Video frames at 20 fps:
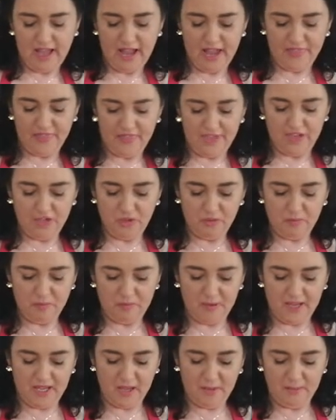And then you can
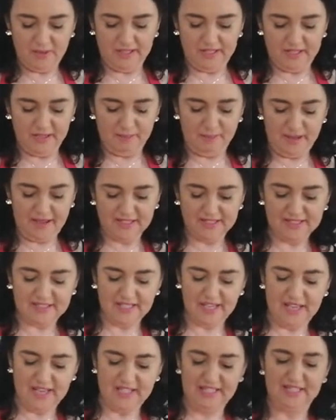pick up a little
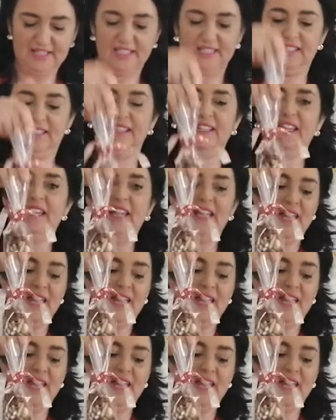basket